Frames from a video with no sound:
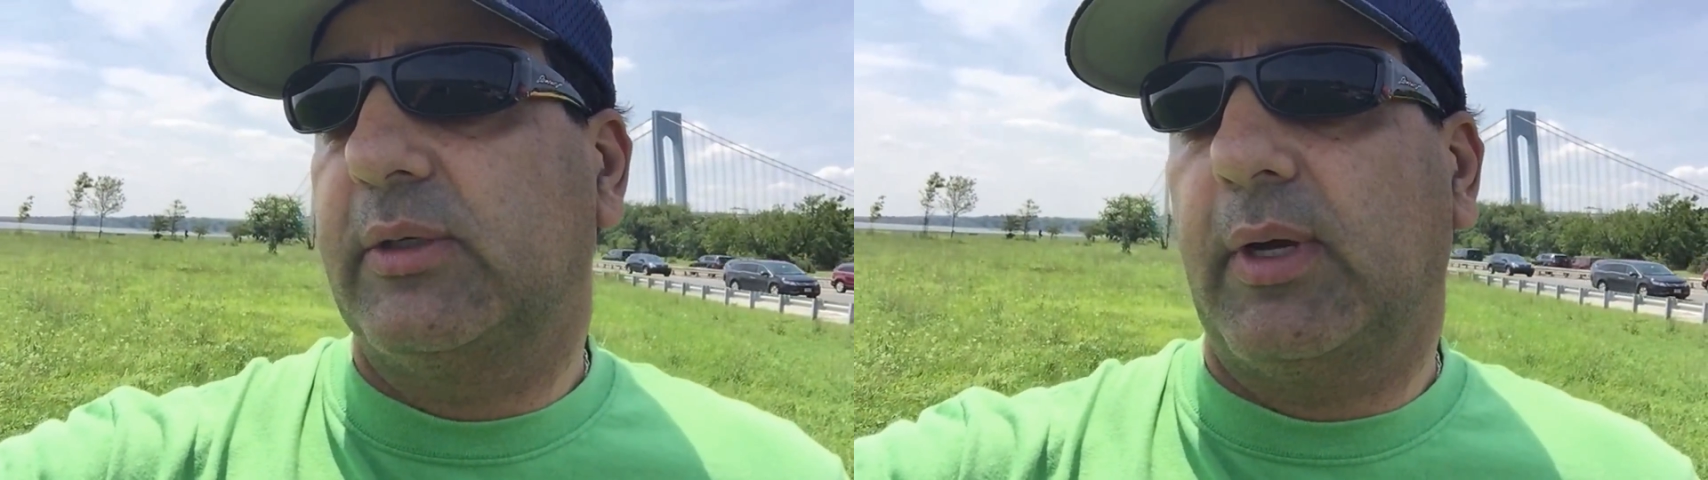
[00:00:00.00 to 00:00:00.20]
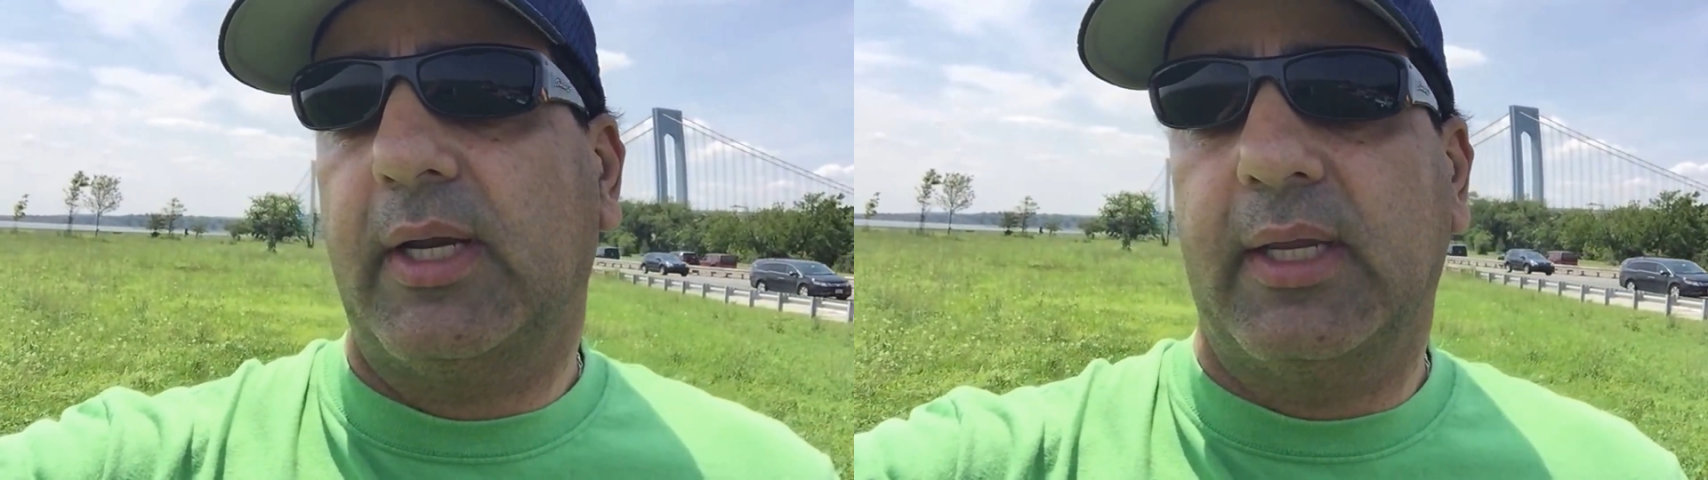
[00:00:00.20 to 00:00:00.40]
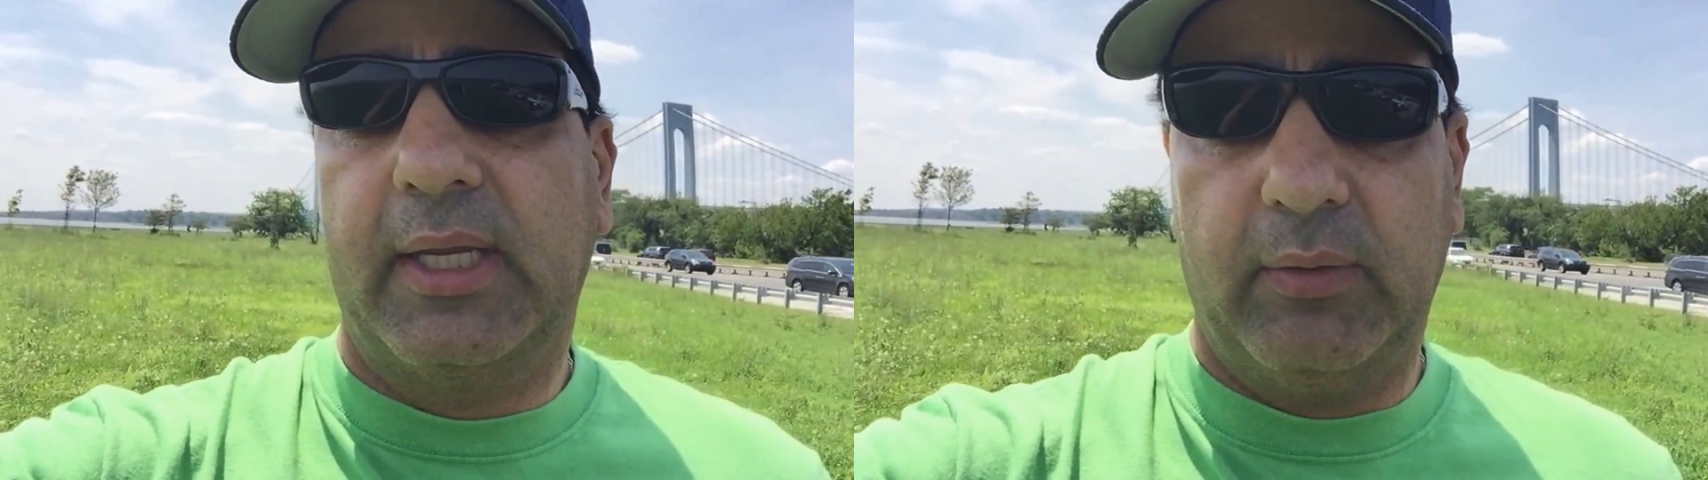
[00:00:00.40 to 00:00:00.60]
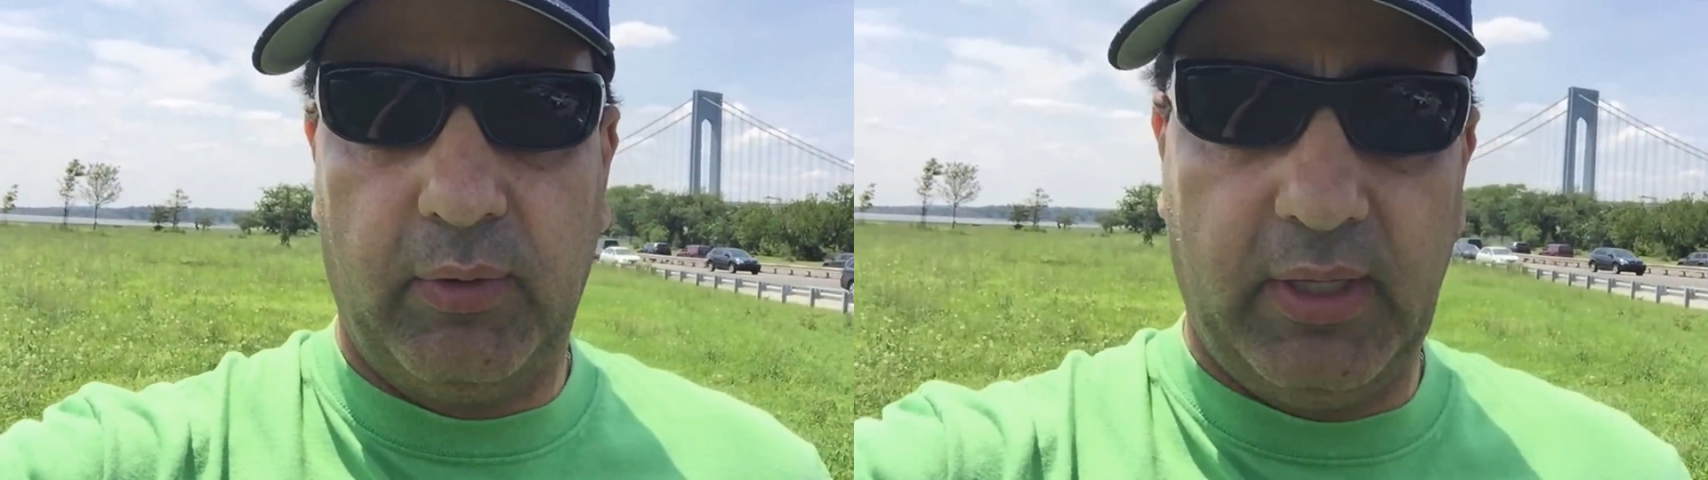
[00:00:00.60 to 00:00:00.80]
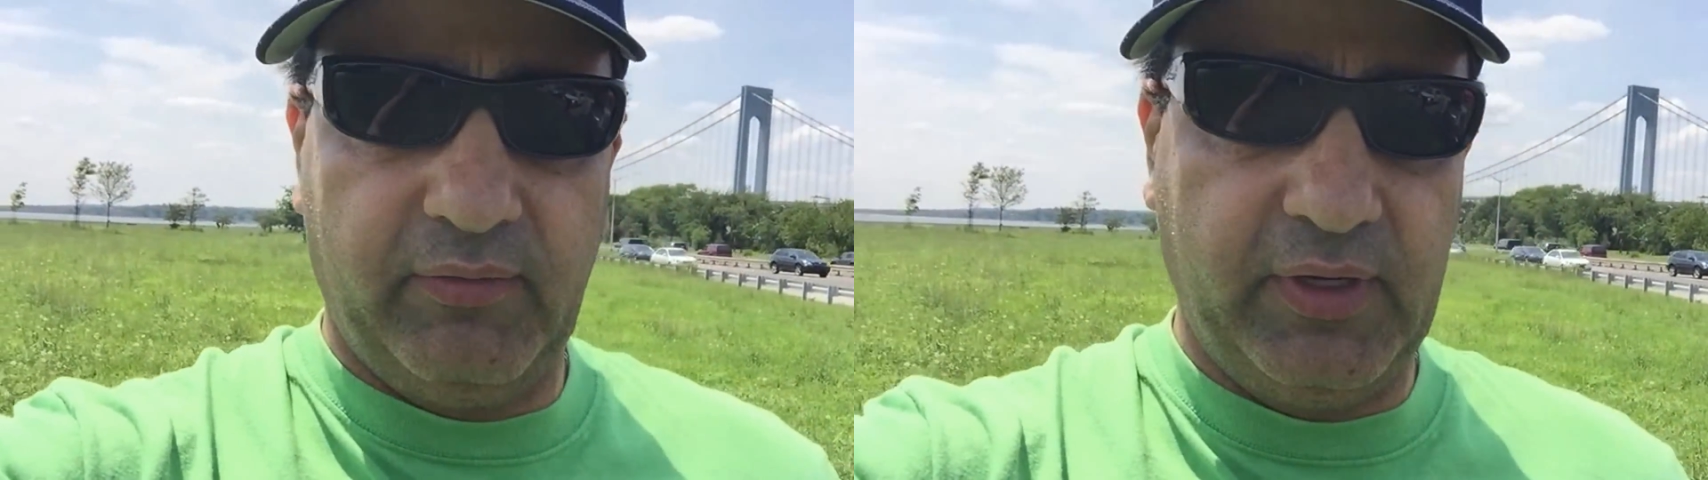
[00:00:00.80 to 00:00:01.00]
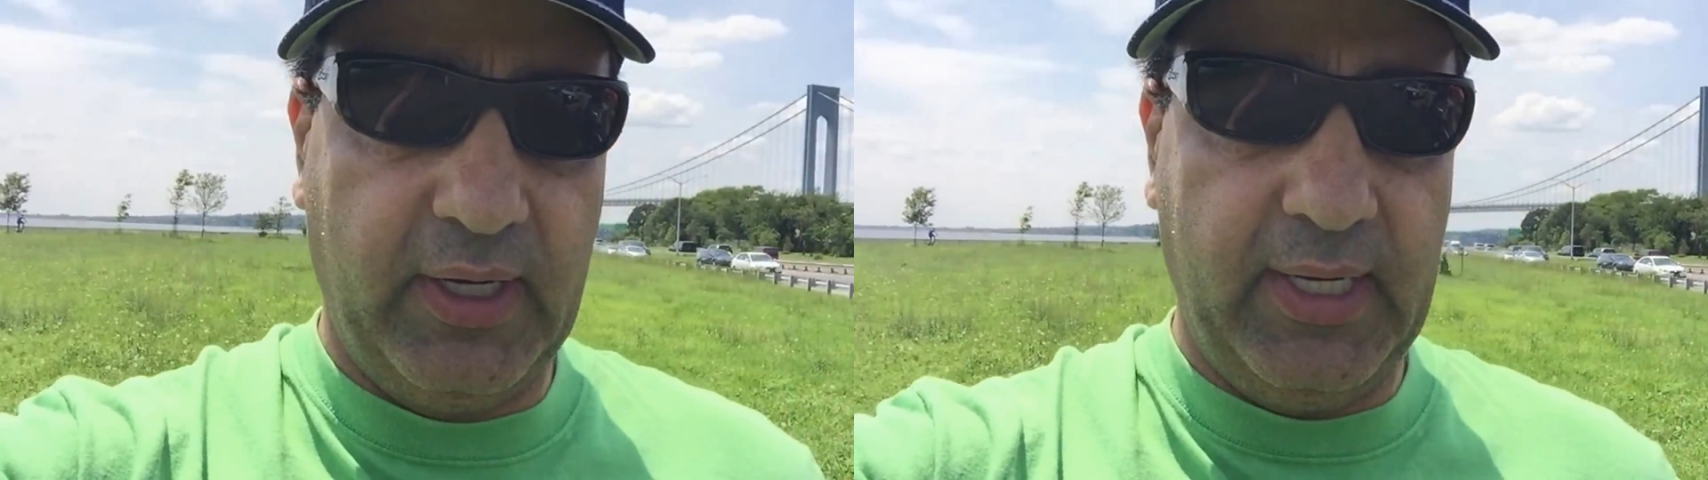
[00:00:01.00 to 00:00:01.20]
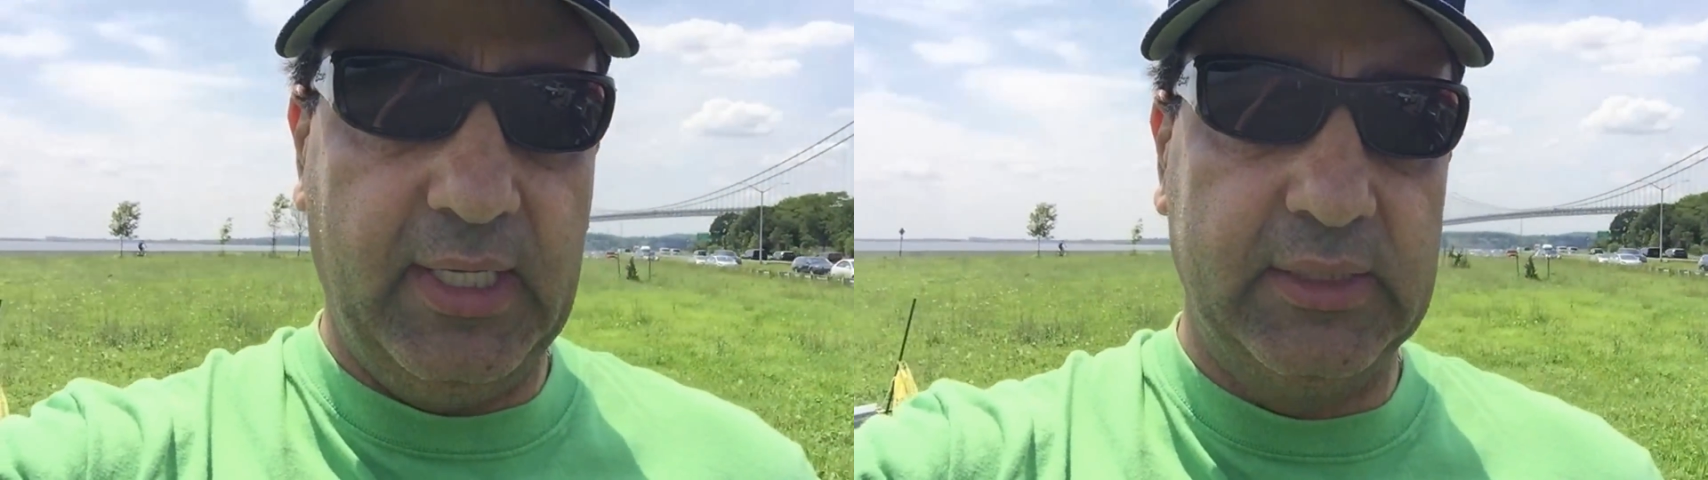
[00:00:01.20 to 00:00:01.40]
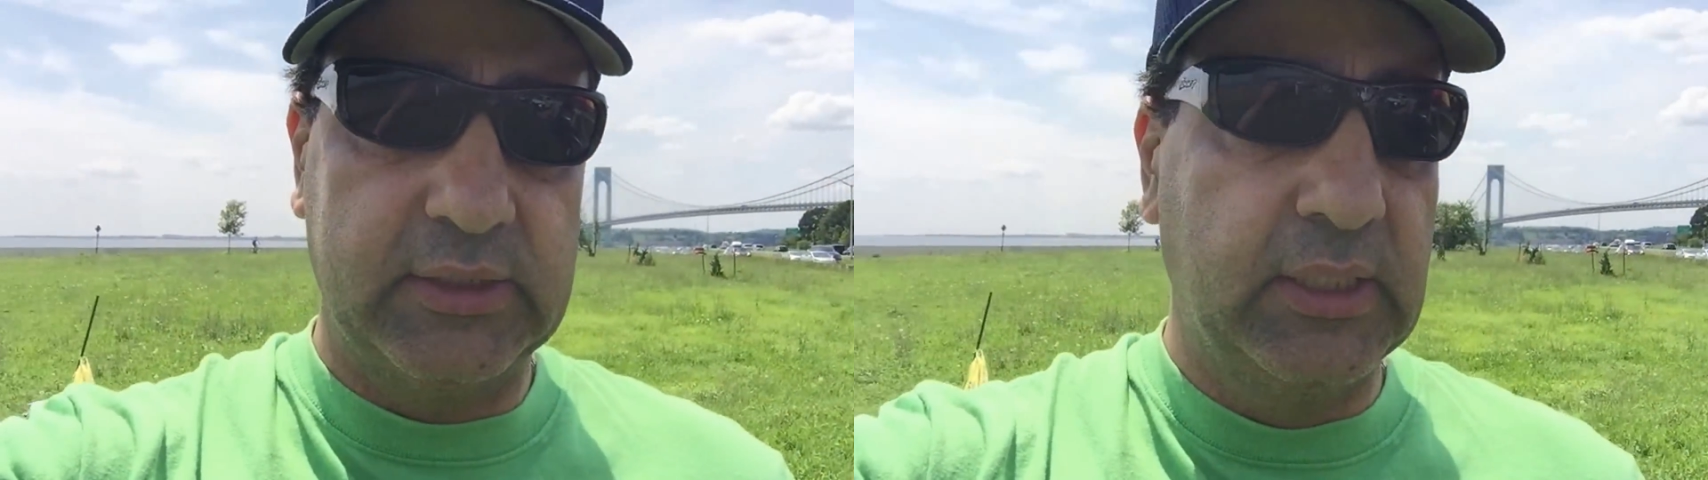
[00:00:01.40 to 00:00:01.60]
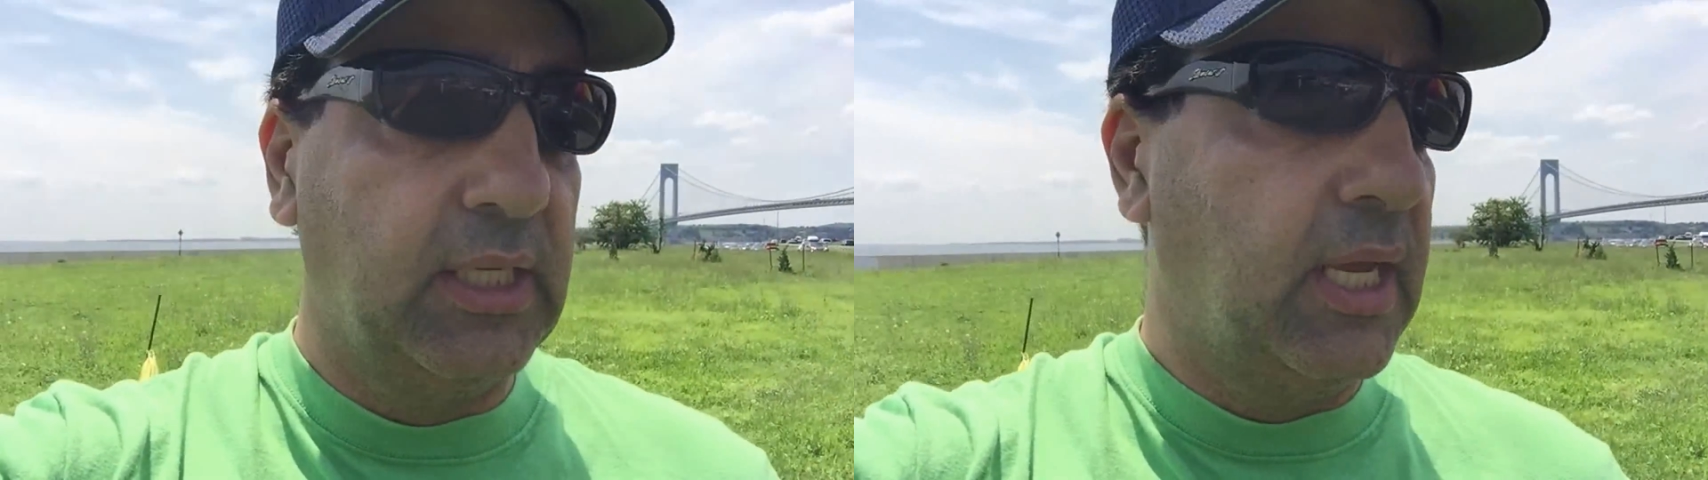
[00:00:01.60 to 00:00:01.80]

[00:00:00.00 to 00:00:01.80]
what I can get with NVIS.